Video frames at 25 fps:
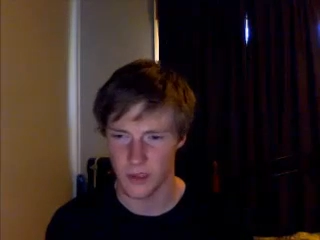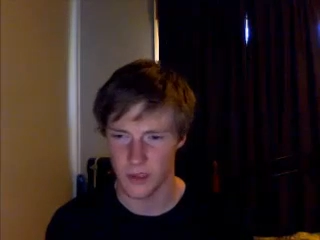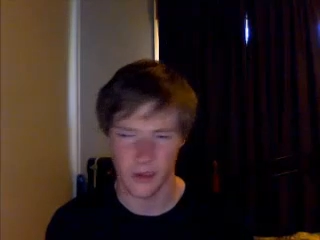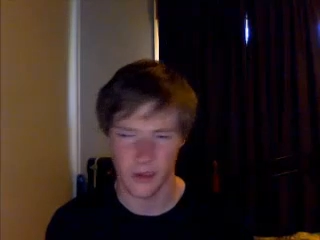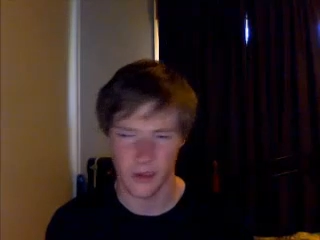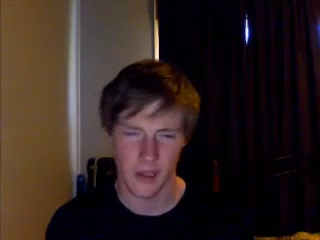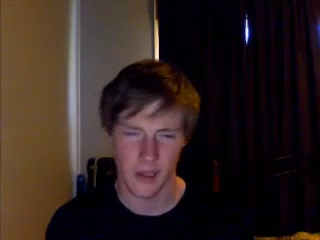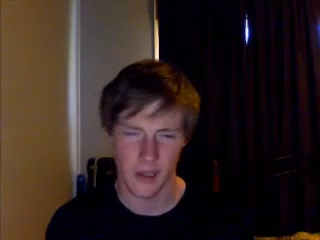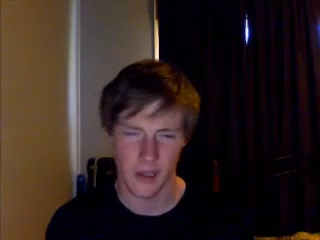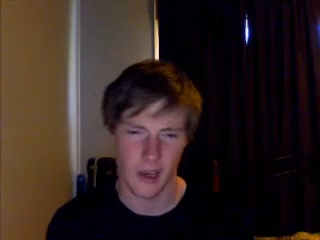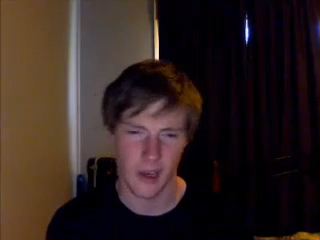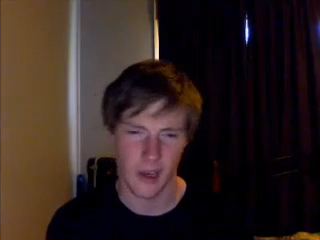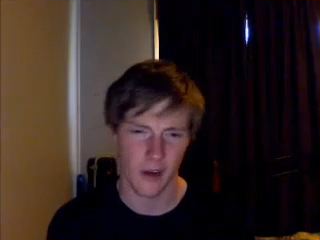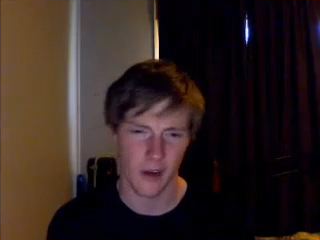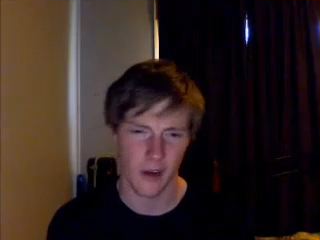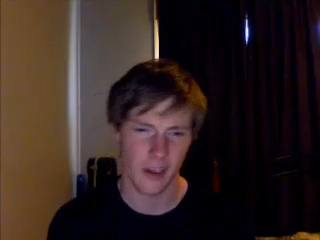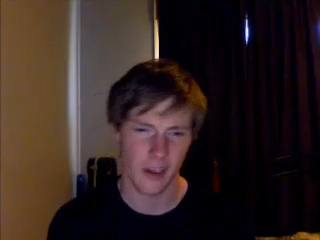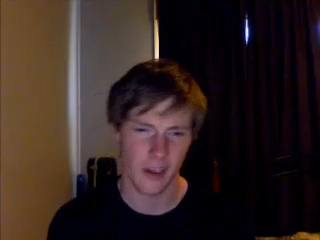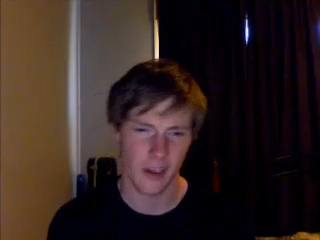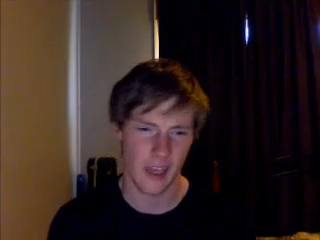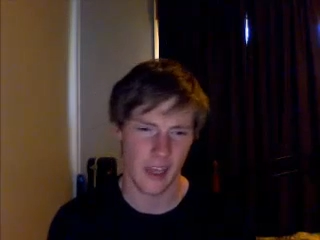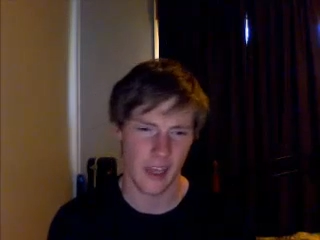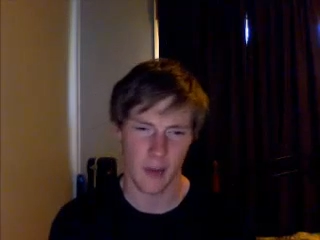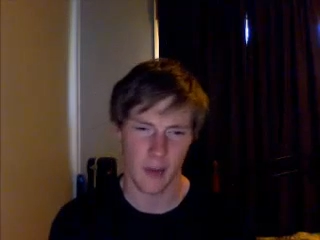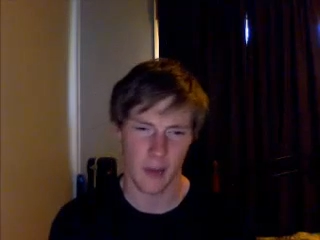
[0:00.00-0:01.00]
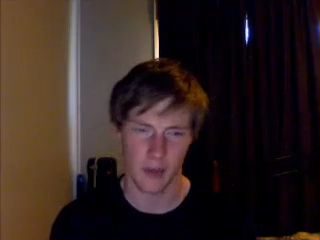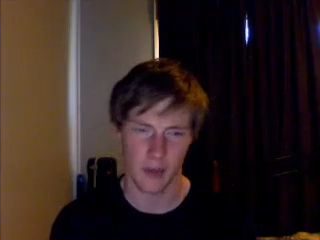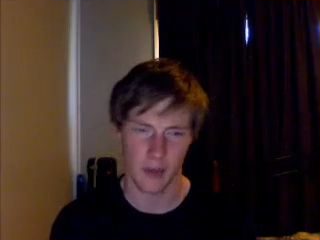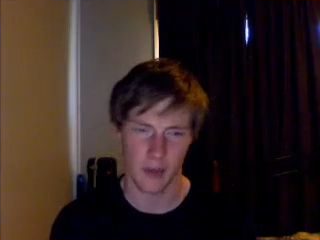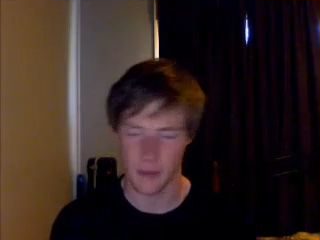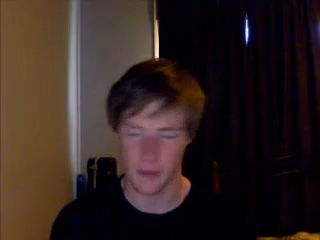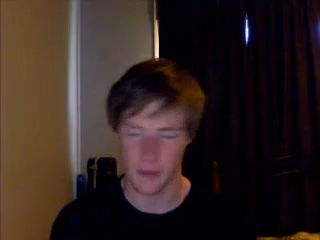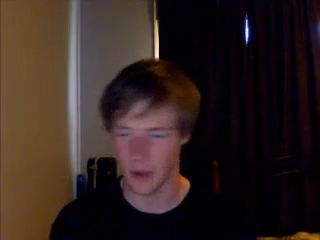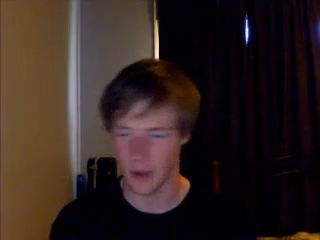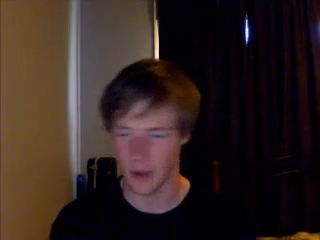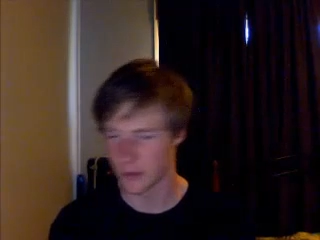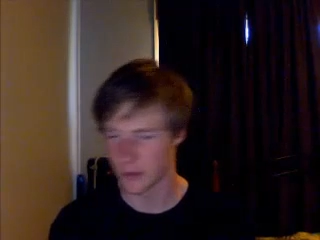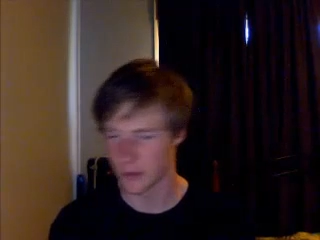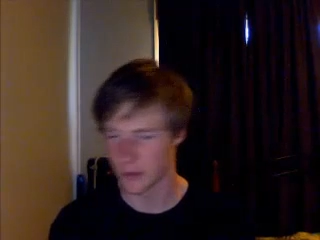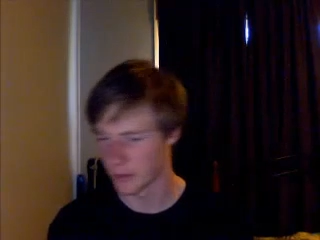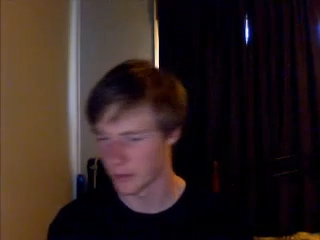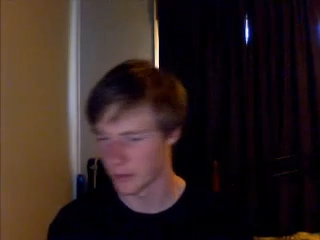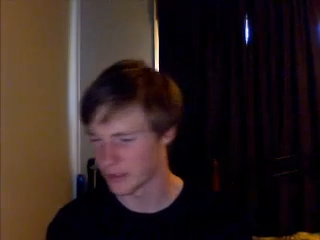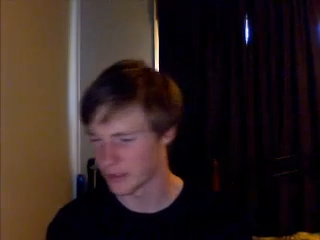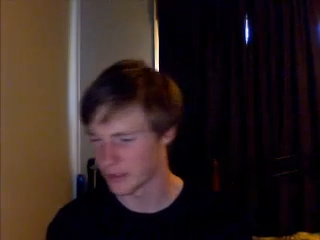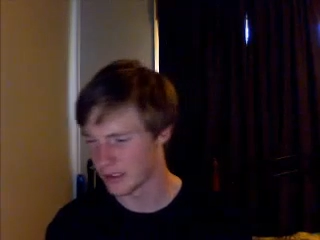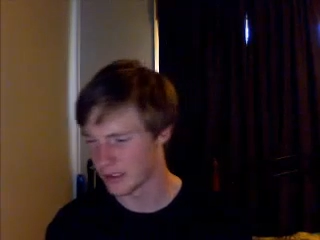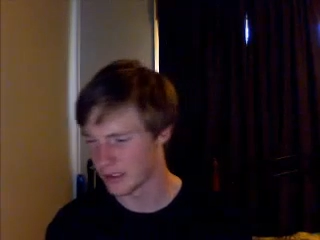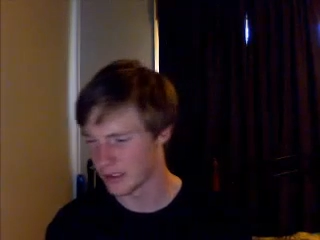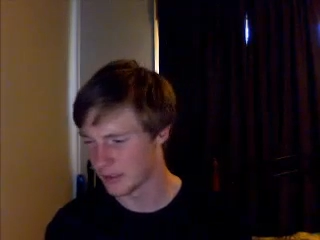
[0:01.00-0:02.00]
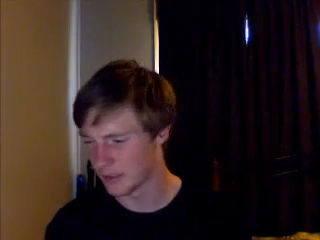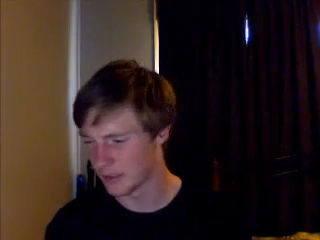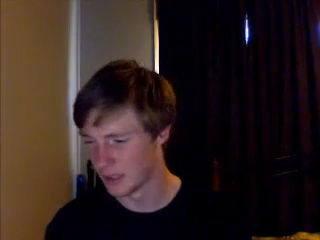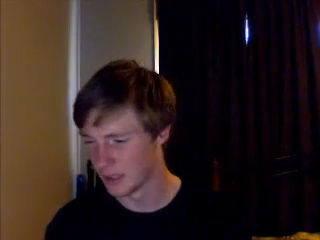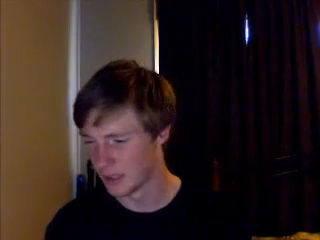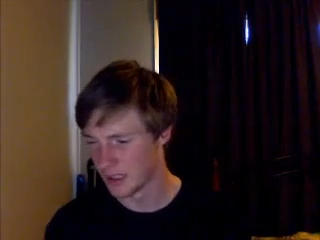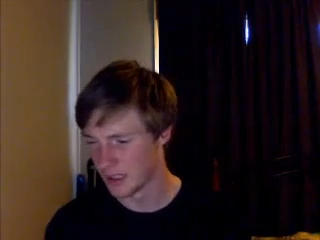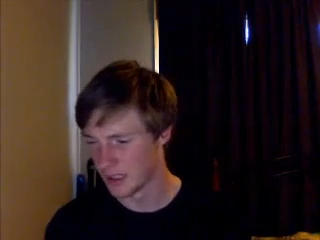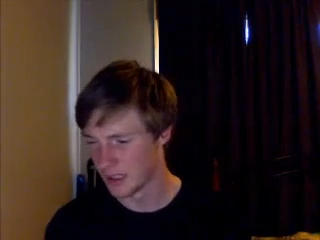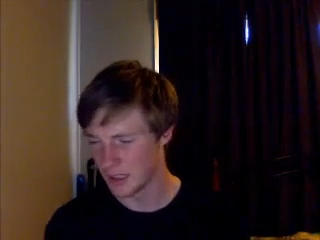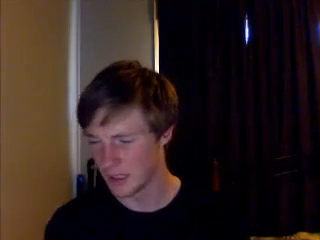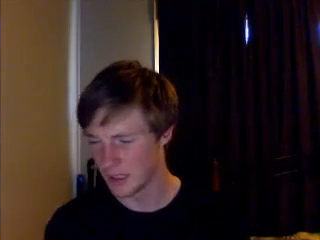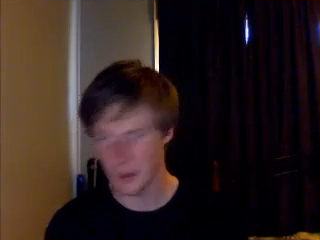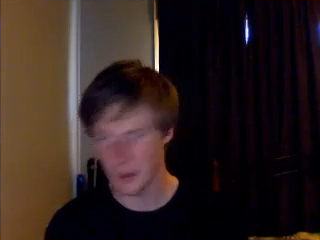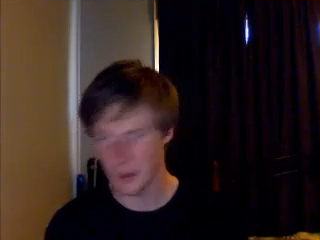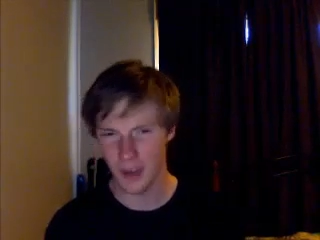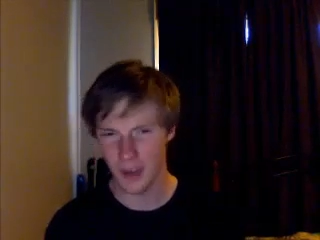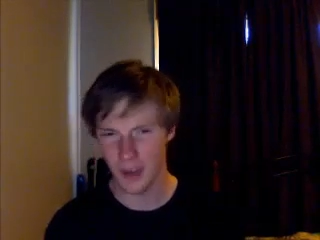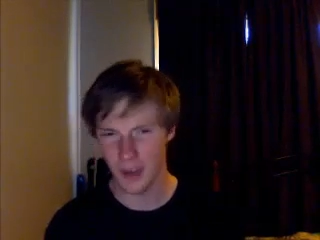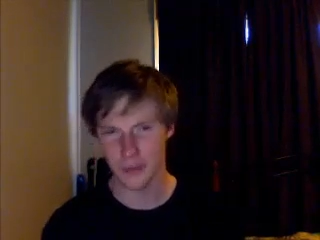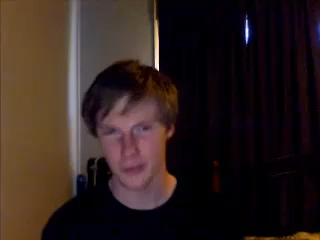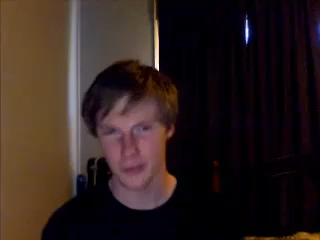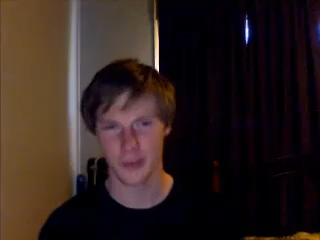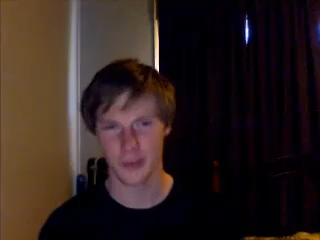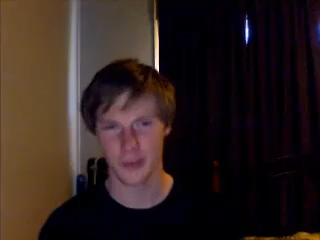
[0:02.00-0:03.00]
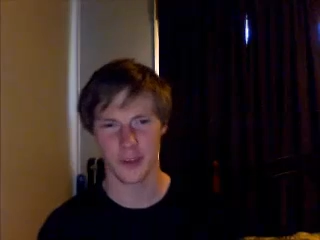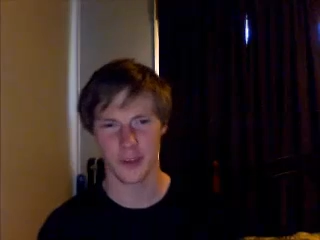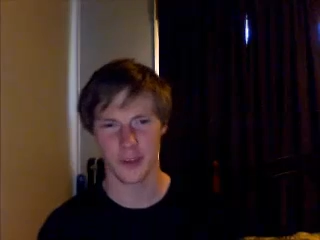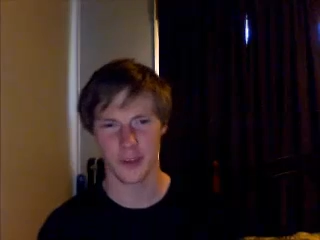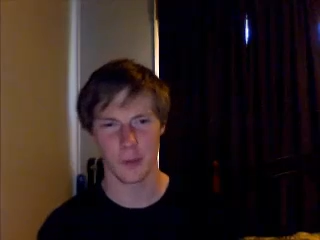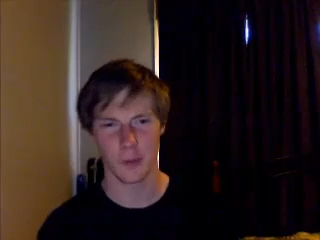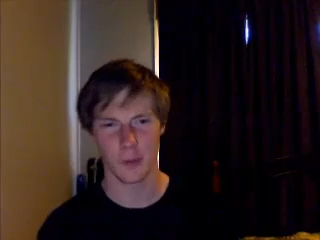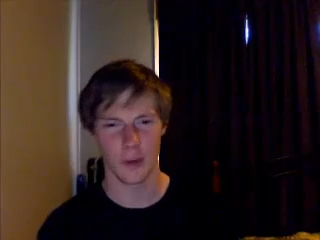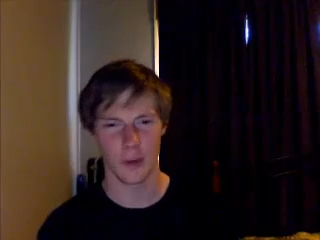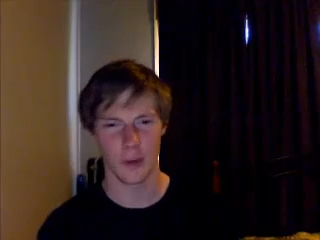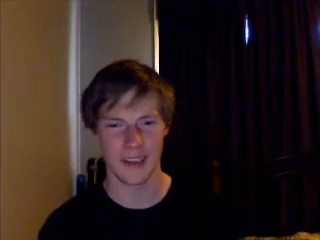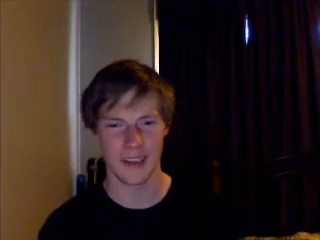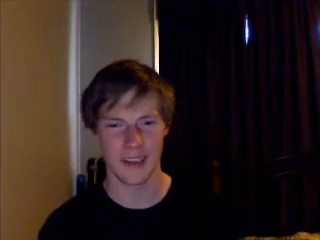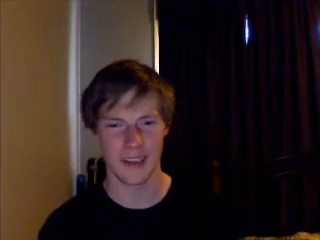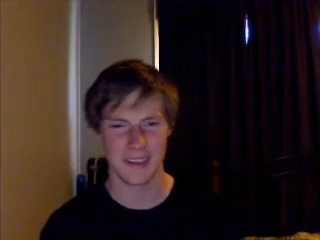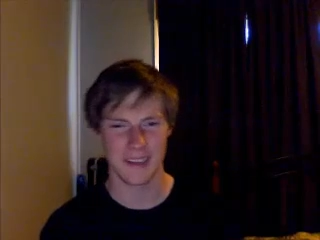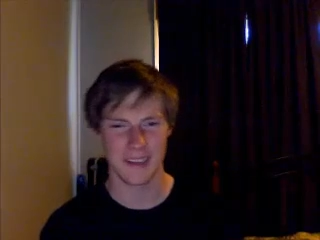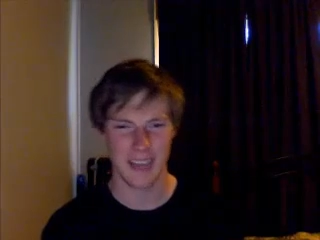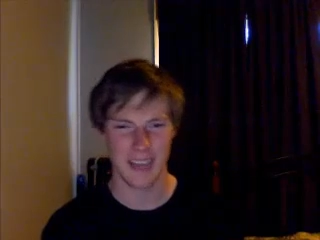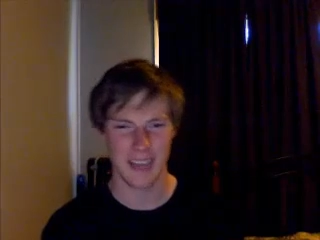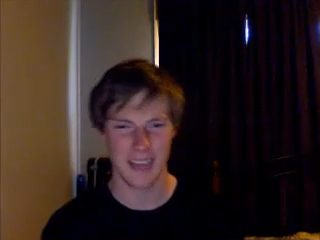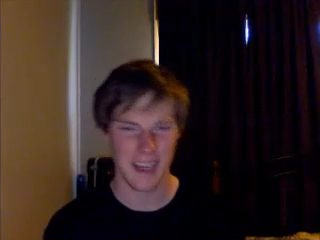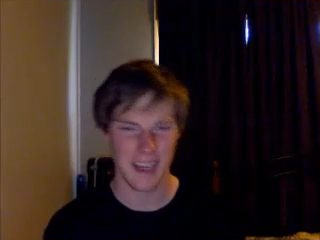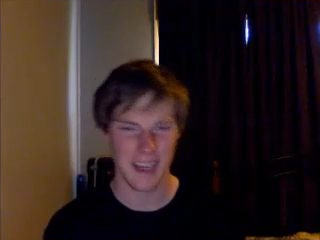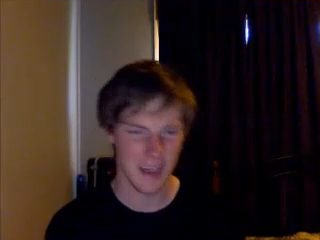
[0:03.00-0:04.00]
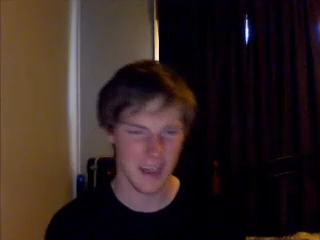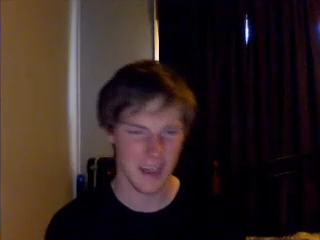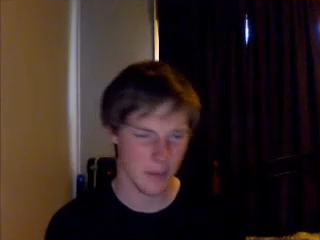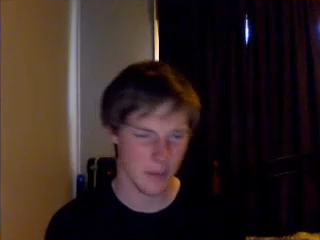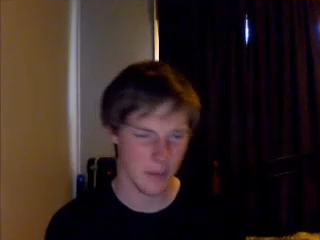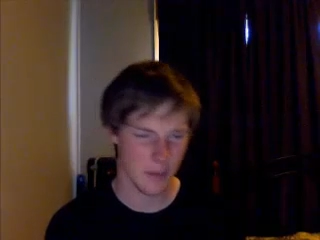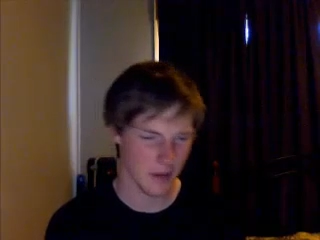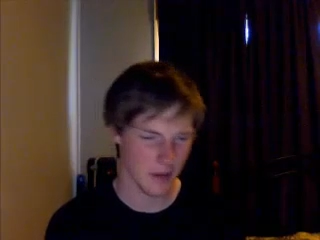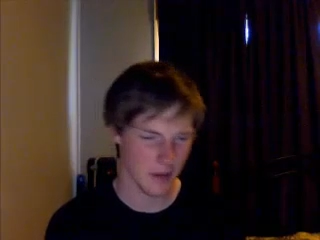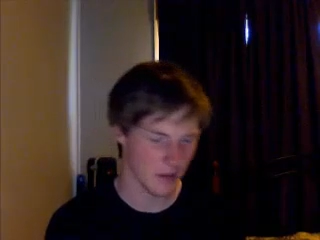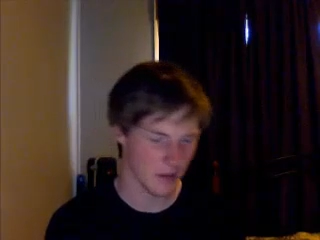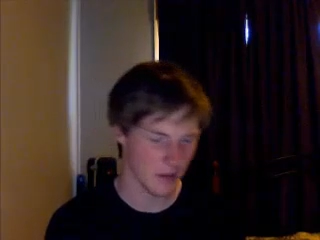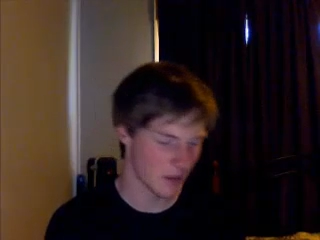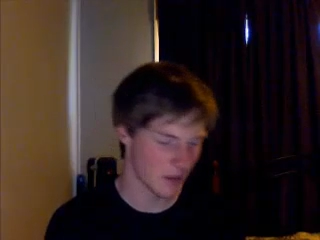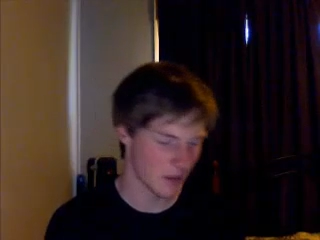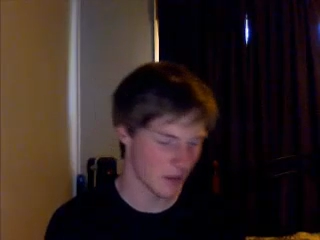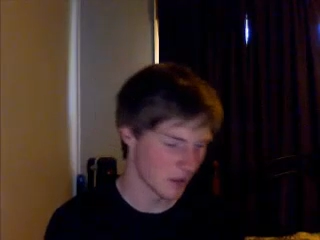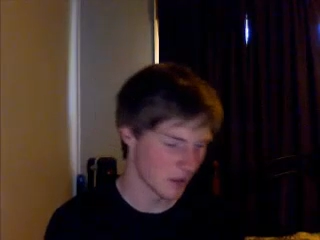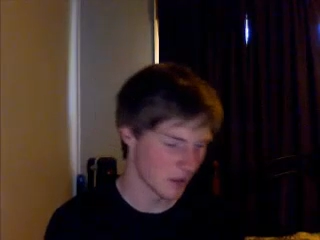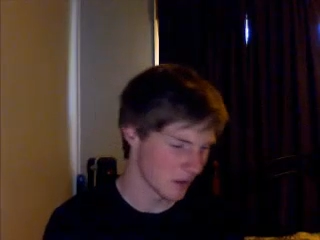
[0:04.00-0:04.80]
I don't care. I don't care what their past was, and their past was somewhat entertaining, but